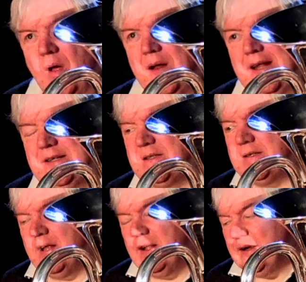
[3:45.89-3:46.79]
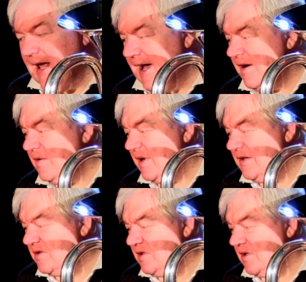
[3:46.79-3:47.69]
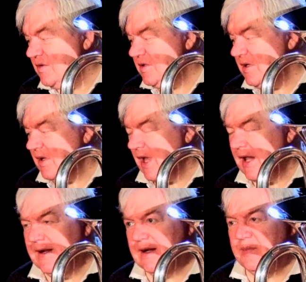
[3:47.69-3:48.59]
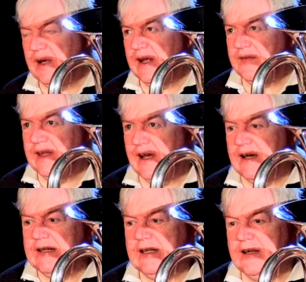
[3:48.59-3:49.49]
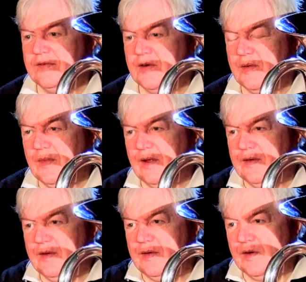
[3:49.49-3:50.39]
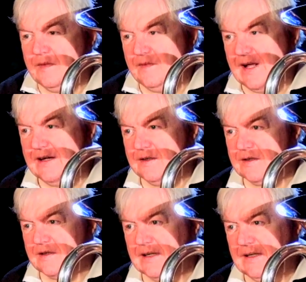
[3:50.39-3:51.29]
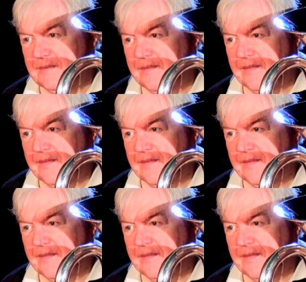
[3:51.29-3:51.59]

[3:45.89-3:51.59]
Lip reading: Let's now introduce a little bit of the idea from the note value tree,